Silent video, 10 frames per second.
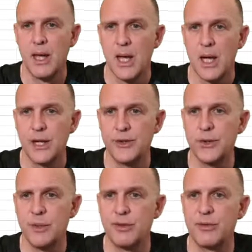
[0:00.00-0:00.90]
I do
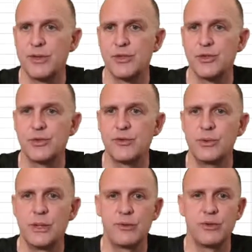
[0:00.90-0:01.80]
hope you found this useful.
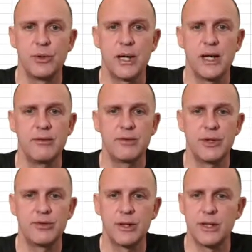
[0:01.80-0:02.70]
If you have, don't forget